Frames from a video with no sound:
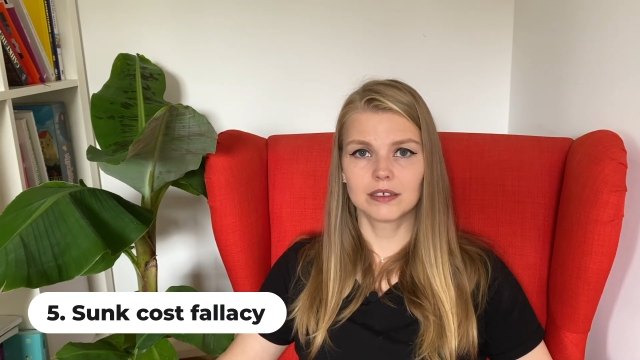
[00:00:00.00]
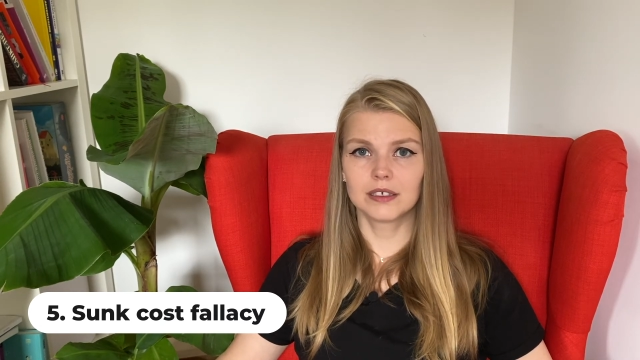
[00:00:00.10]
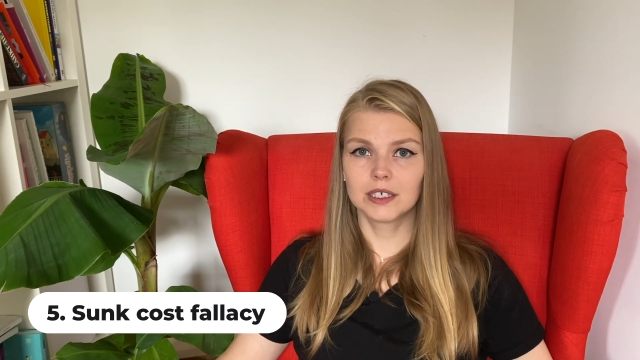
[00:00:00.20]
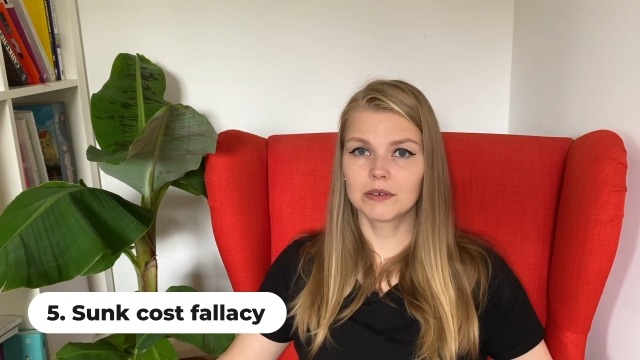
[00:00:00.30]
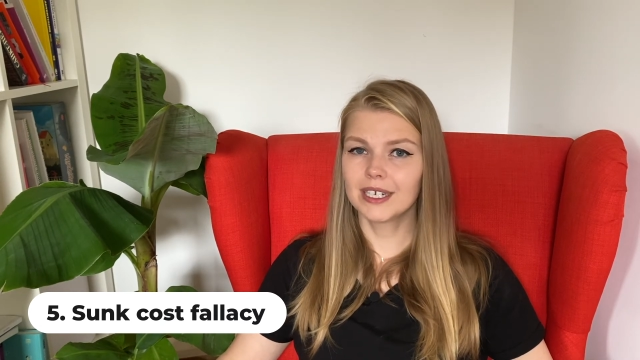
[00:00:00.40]

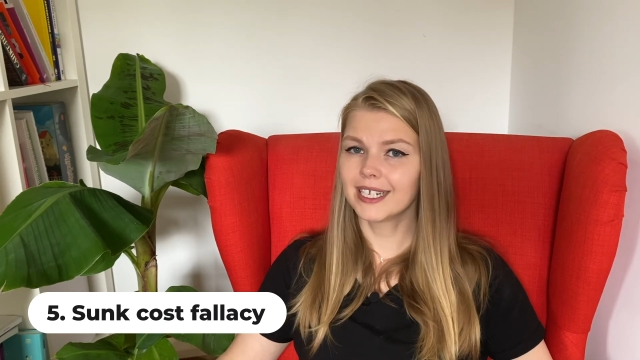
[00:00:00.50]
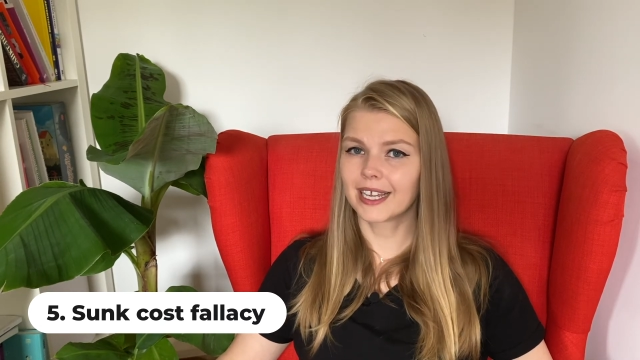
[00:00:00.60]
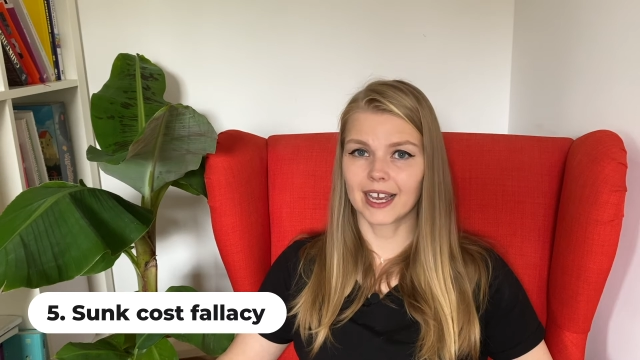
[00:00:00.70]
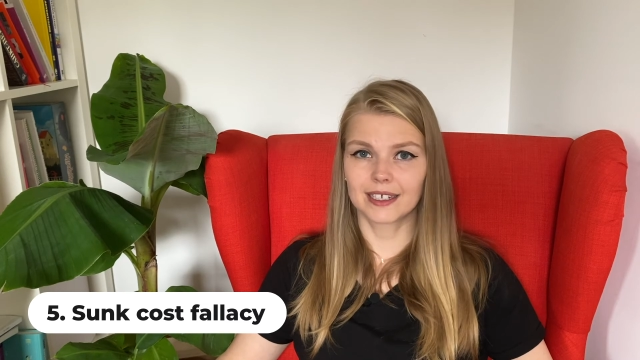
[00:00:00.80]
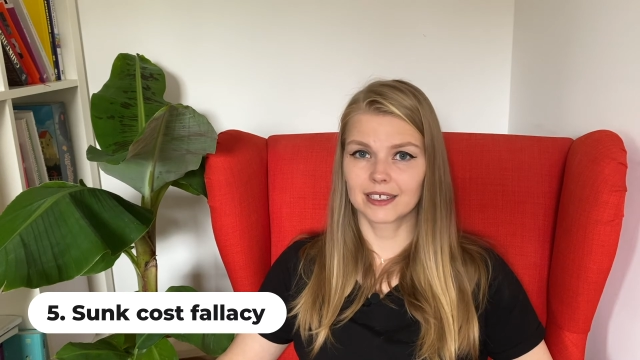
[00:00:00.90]
you really
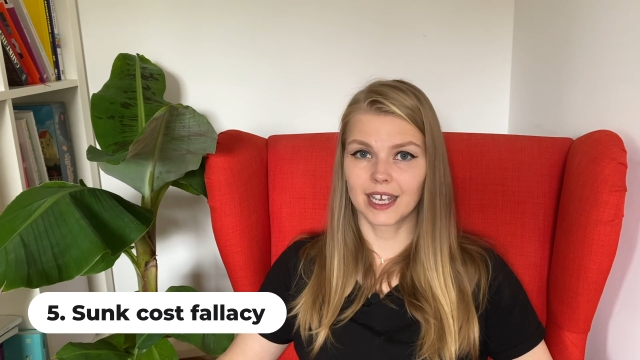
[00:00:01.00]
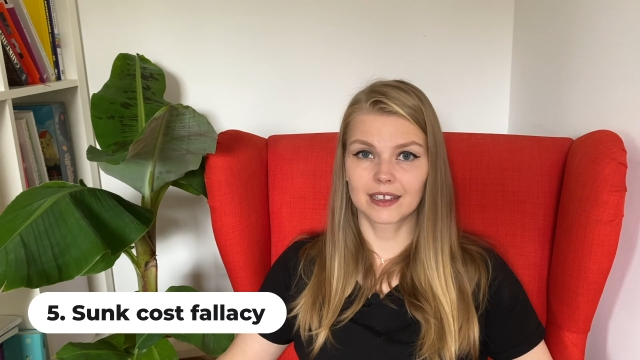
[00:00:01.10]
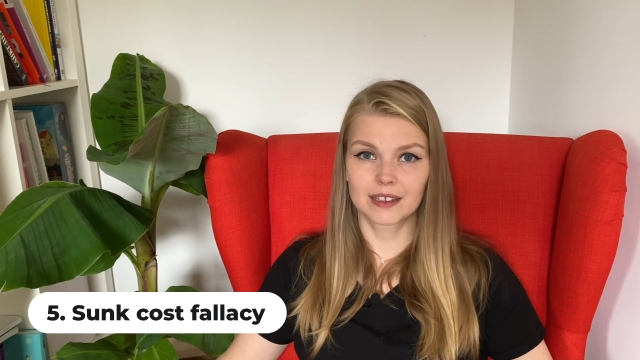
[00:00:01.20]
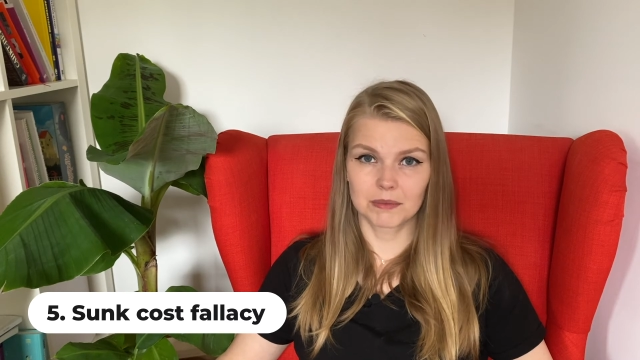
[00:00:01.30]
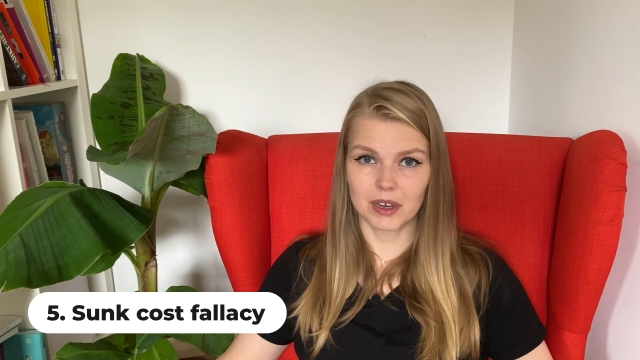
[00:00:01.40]
cannot
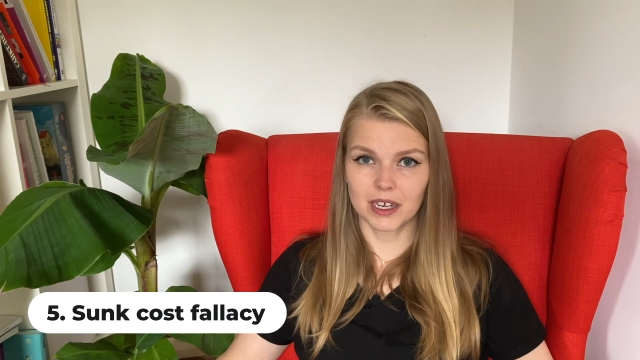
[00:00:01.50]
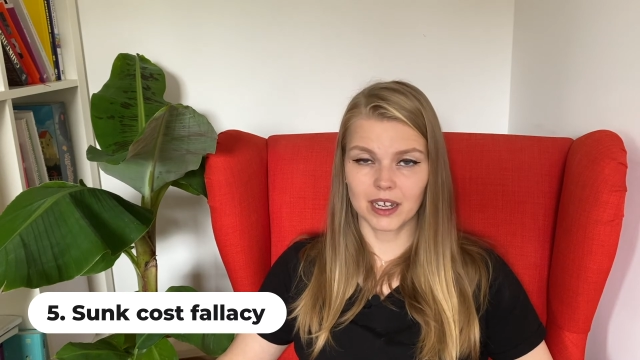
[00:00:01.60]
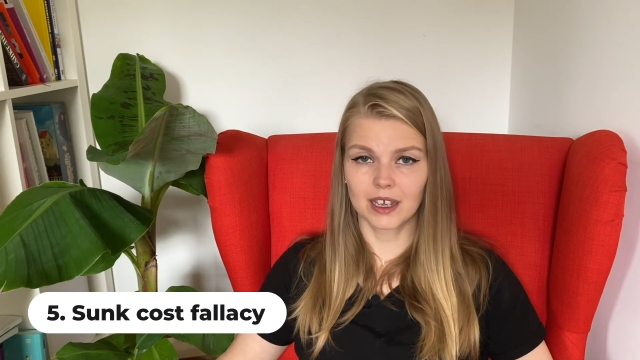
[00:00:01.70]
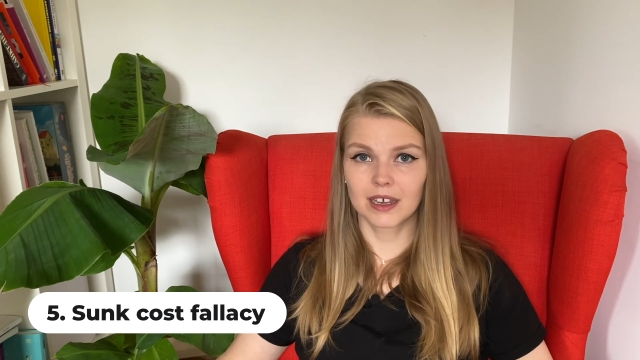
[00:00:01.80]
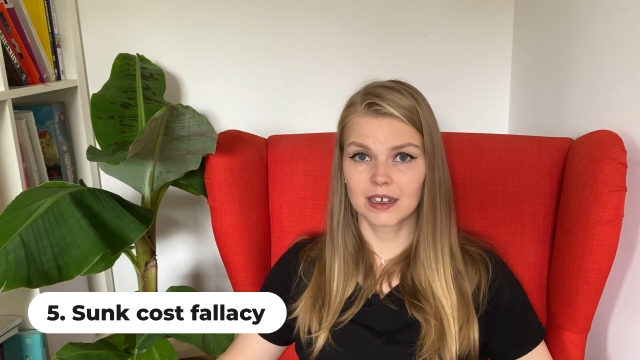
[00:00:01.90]
get the
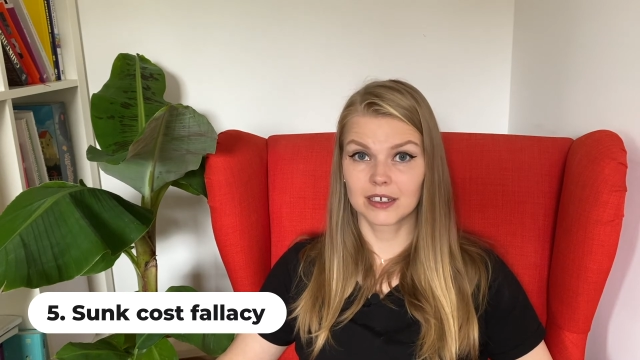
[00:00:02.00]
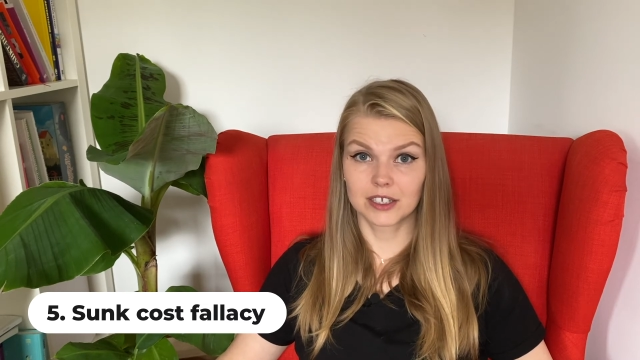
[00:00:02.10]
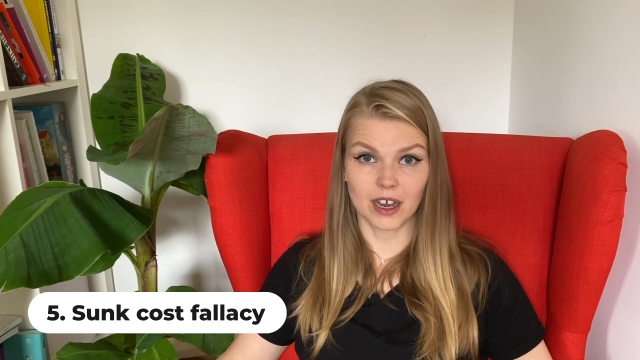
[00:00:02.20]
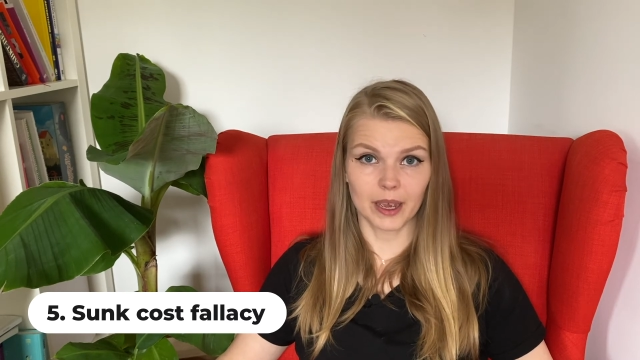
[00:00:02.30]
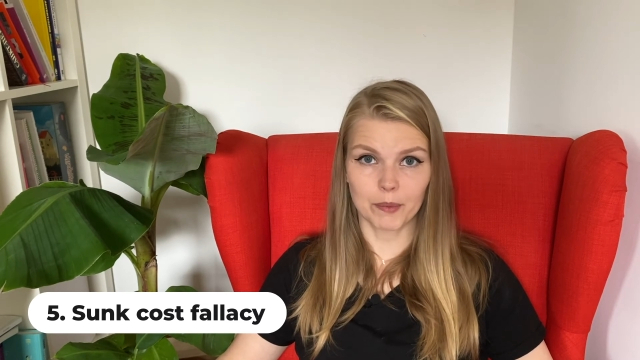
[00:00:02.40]
money,
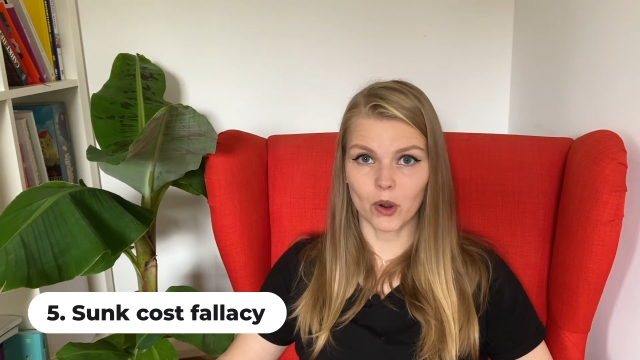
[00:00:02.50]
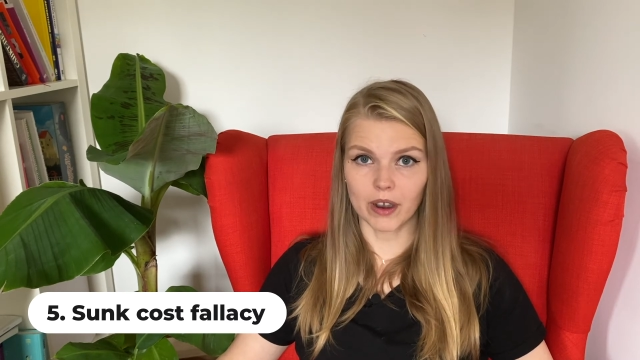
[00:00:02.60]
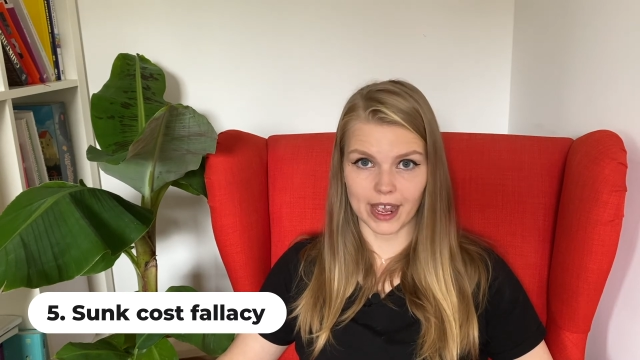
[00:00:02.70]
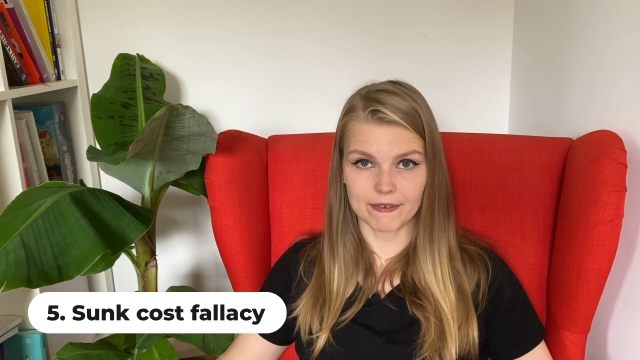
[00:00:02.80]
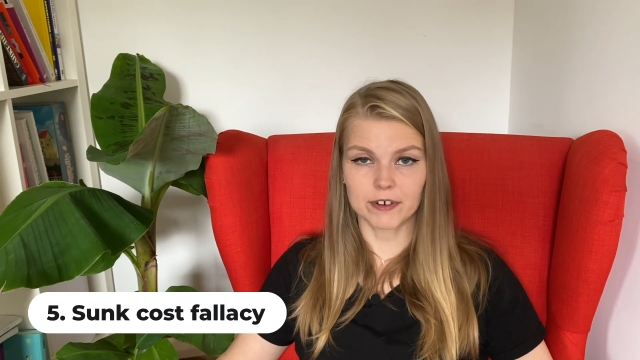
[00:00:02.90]
time, or
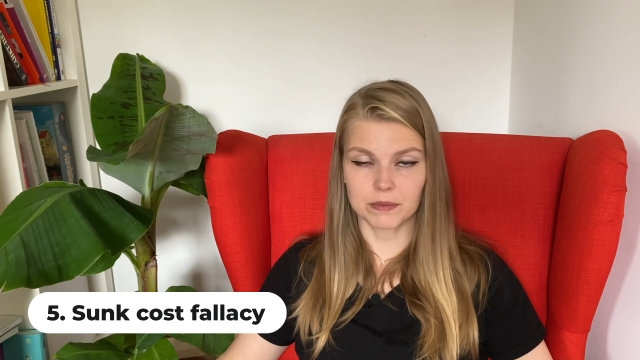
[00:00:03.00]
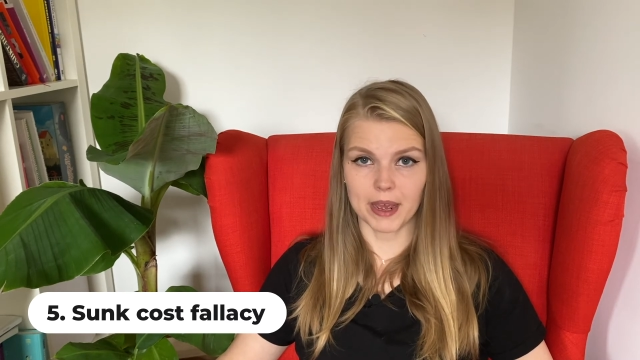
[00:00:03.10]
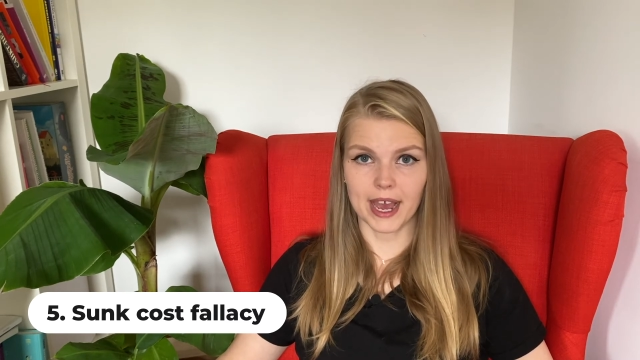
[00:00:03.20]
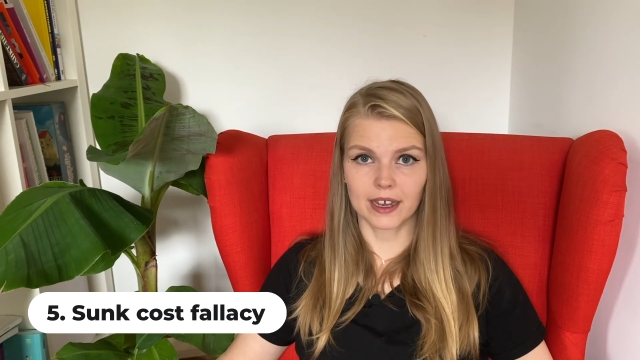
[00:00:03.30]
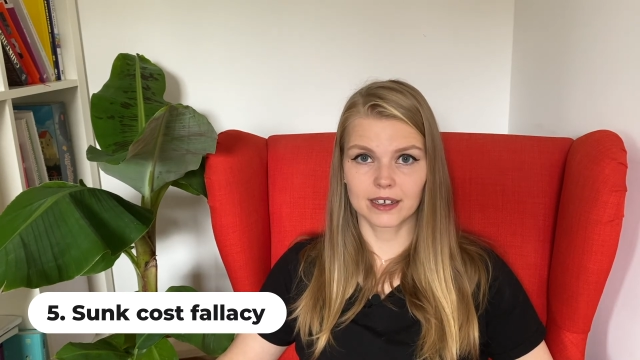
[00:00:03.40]
effort
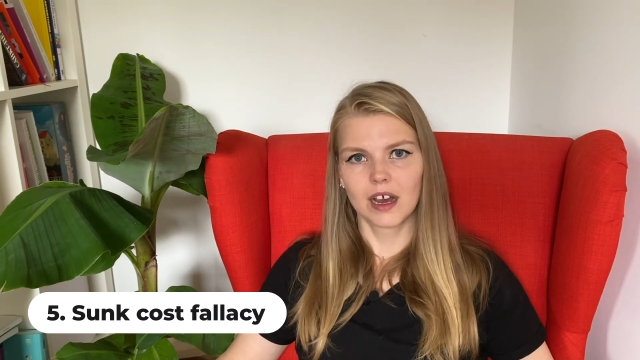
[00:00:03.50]
back.